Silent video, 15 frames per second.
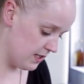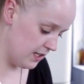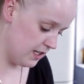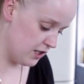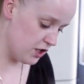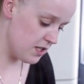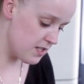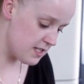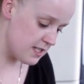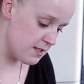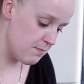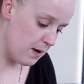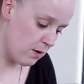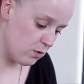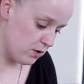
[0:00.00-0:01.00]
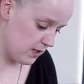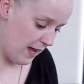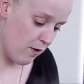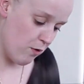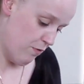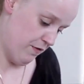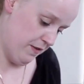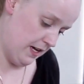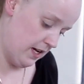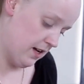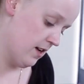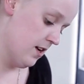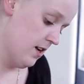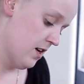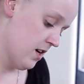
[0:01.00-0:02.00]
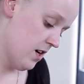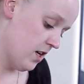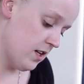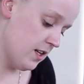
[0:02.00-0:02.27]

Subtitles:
it just smells healthy. I